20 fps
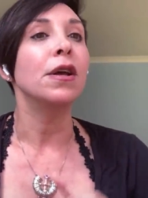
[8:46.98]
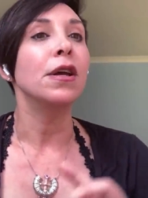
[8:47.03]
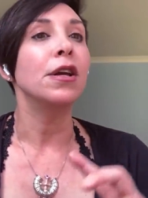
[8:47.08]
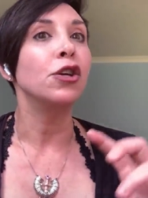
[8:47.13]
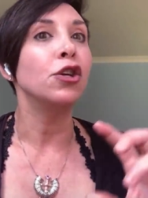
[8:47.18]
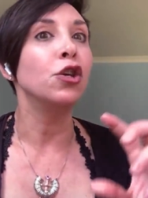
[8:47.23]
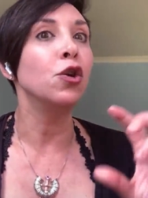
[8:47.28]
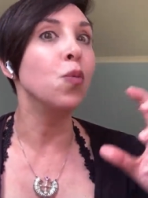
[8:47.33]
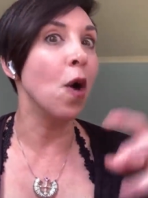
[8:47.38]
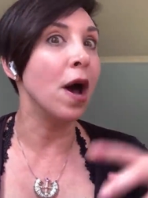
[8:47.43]

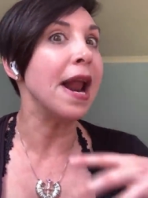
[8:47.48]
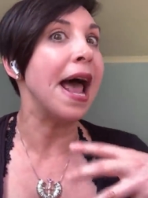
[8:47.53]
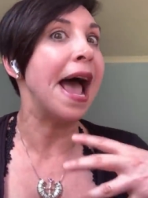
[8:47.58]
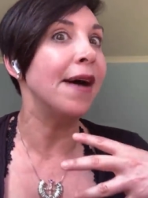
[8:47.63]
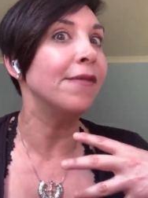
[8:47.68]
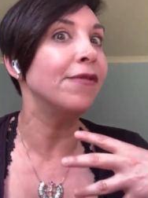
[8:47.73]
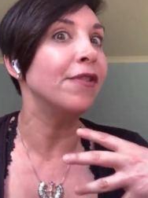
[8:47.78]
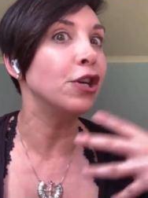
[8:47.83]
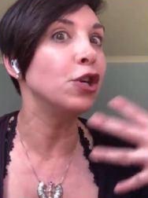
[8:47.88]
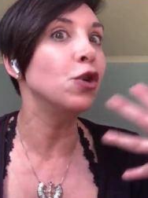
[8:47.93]
you want to
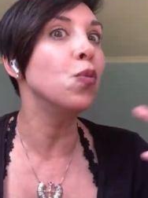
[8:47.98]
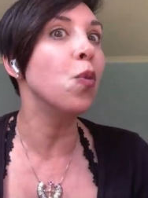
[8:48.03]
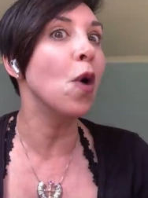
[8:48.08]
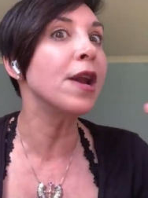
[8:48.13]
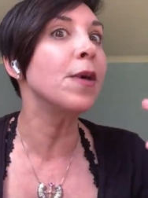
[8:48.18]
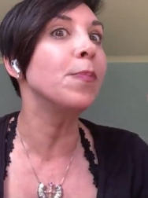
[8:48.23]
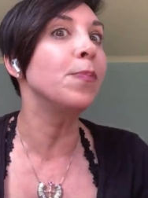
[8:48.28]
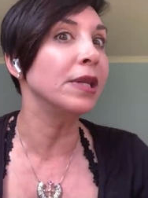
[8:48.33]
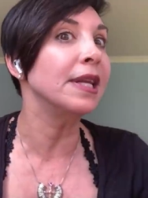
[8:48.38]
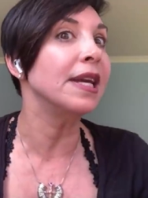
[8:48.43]
have you
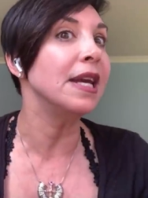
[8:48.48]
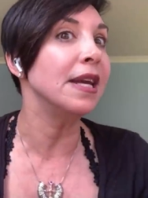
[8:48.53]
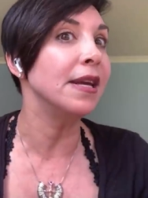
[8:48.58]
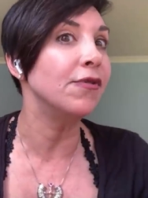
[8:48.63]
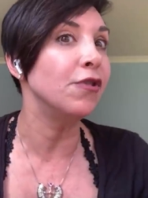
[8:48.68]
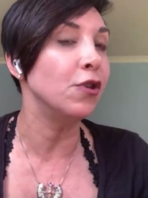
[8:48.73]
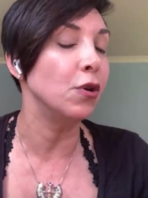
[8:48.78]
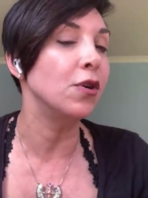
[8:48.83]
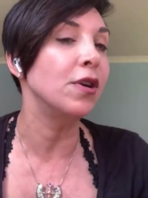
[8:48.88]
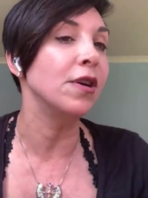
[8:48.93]
want to
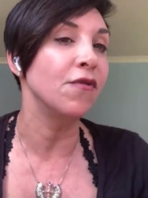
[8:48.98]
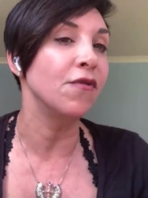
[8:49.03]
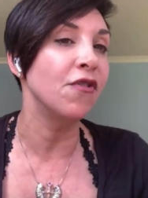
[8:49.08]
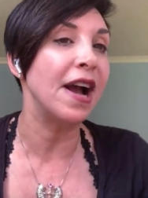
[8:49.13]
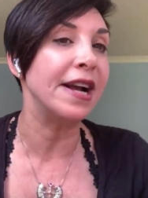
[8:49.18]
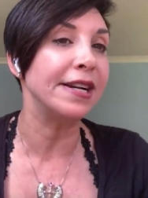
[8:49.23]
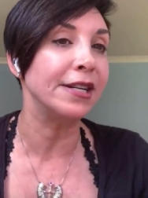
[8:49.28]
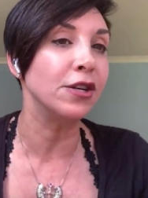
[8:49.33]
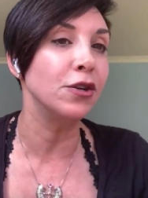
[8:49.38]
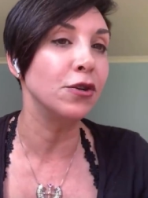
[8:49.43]
believe you can
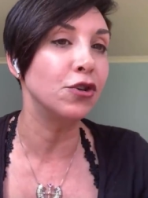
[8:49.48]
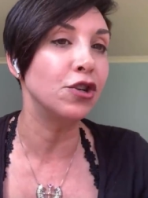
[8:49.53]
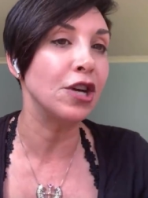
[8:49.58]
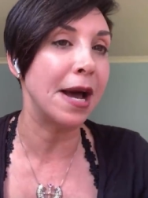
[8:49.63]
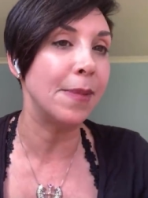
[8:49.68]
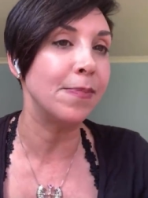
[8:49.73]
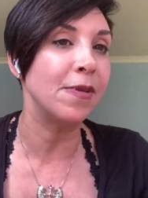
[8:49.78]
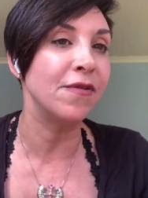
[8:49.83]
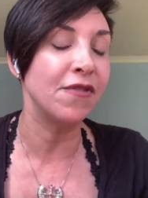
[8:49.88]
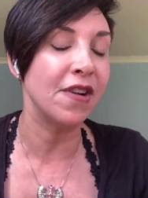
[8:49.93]
find a new
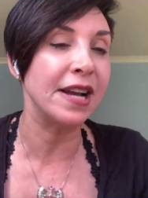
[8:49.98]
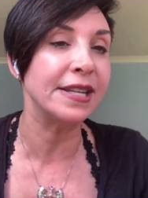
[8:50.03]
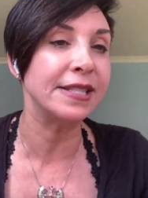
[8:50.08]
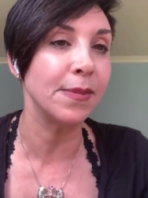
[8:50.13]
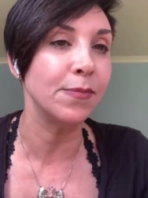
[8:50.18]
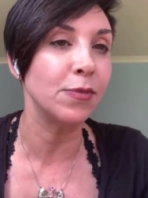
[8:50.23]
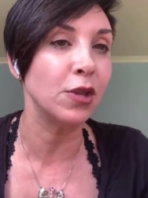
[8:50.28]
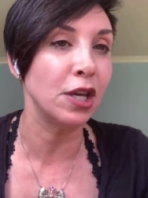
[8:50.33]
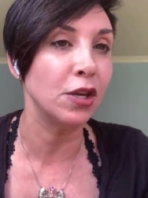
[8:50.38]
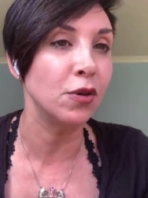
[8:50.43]
job and find
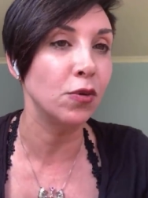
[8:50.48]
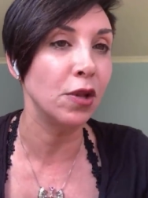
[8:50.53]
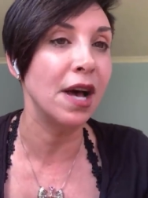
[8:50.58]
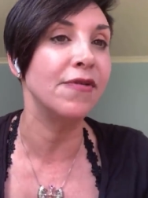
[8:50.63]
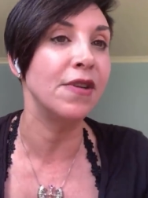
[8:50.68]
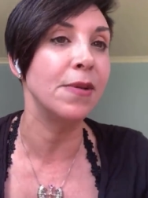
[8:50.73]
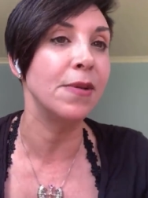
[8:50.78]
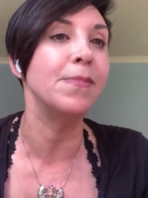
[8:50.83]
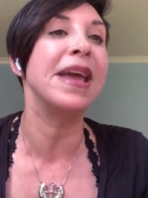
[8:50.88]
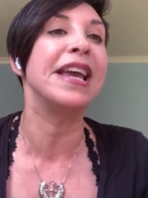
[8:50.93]
something you
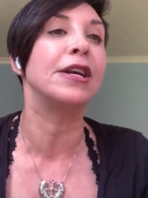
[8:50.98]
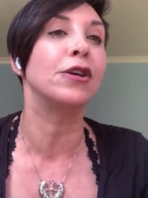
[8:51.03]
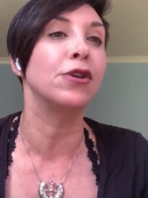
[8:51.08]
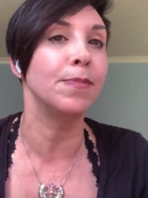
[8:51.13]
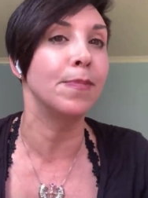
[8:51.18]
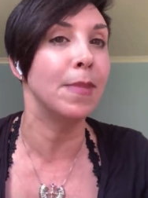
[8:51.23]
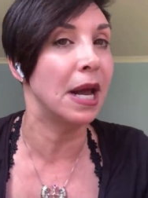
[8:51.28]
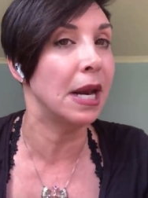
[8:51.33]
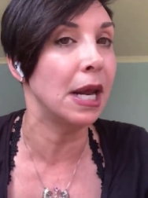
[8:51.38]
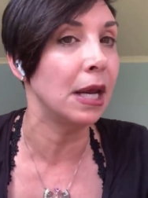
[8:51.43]
love and make
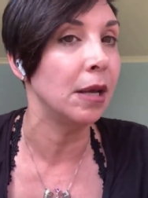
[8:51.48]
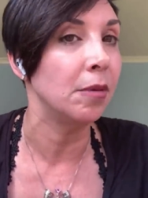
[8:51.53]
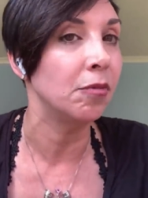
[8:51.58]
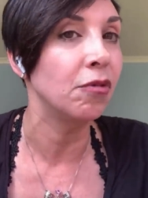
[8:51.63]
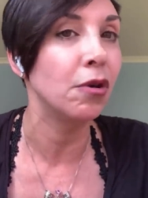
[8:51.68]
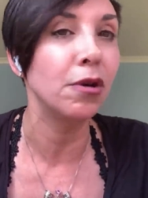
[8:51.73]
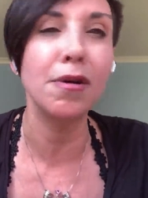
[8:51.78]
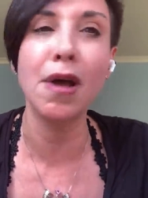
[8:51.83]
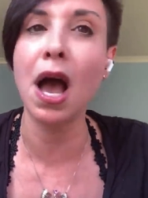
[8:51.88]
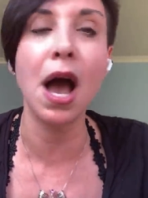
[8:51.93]
good money
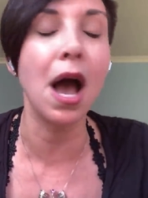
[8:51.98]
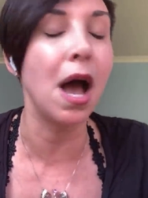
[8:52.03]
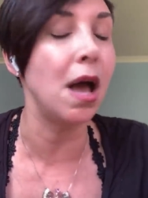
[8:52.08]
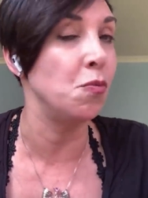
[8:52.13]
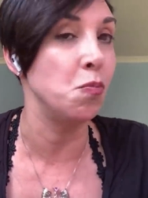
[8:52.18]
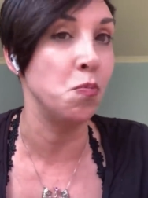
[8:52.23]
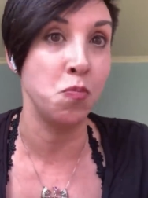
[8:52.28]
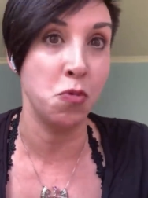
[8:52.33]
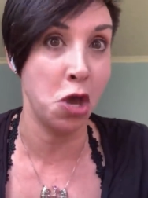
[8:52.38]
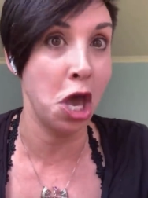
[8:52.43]

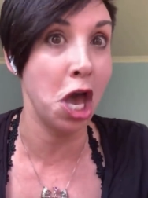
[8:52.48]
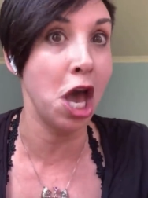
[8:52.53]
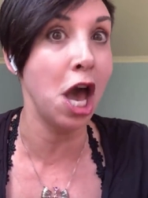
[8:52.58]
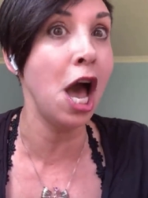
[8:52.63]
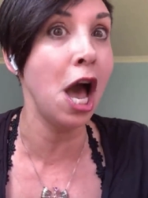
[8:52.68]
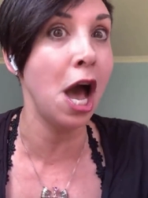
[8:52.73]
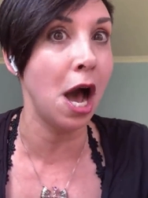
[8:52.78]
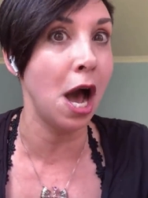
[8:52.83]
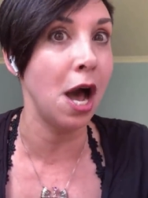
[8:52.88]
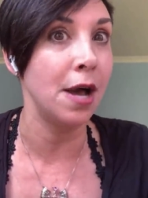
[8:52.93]

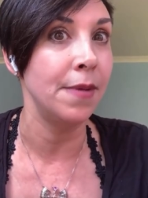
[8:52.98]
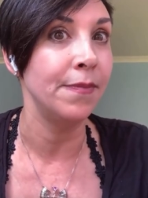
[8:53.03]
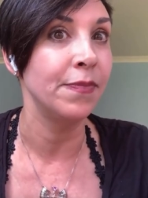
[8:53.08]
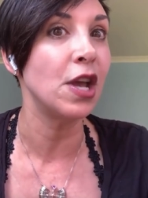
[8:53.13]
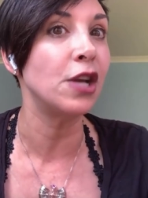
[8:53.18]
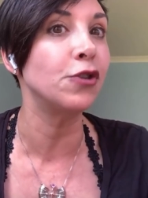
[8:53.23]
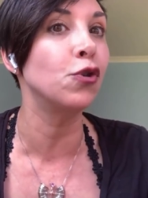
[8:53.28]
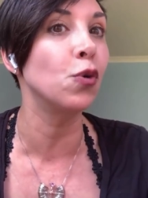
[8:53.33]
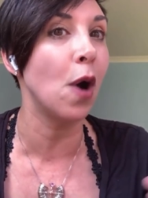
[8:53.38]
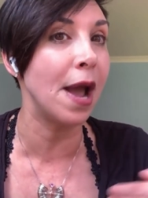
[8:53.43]
yeah.
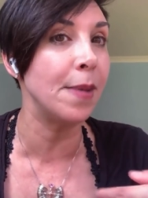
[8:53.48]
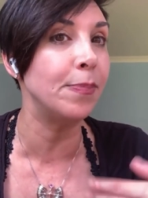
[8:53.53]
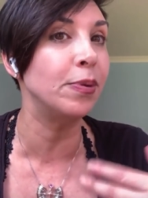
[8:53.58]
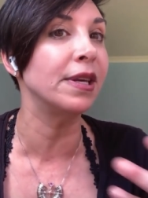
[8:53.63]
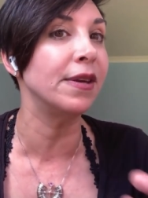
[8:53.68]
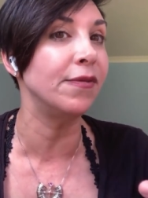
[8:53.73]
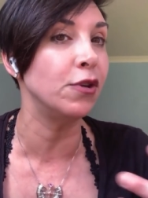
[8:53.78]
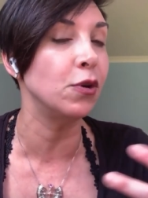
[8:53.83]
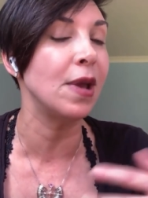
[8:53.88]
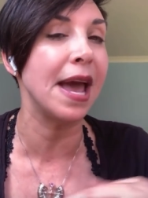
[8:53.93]
Do I
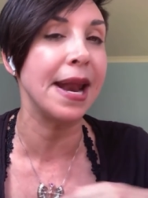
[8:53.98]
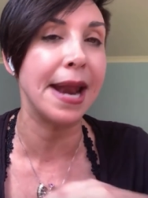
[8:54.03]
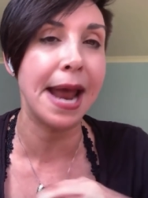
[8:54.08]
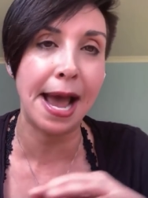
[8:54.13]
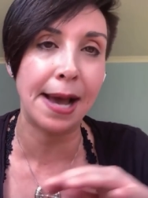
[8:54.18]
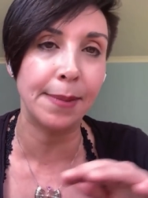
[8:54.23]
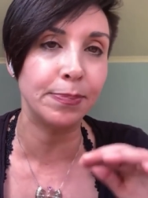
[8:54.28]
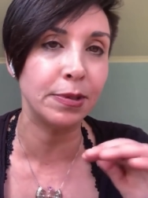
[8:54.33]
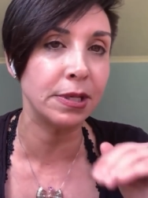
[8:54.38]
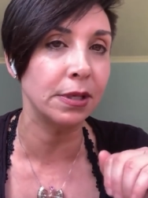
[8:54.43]
believe you can?
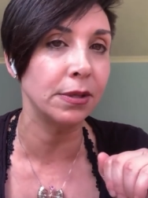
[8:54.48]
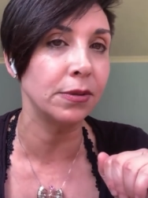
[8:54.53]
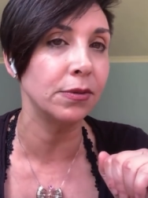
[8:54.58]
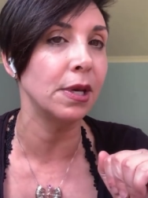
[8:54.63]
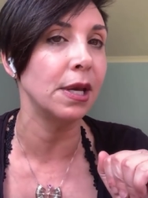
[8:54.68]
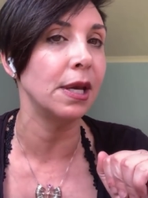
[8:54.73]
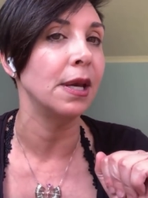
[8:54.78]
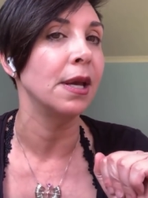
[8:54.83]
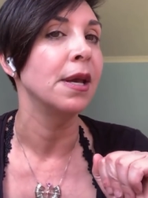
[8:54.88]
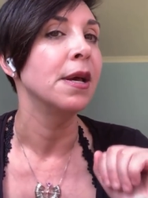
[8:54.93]

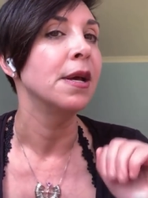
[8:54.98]
Absolutely.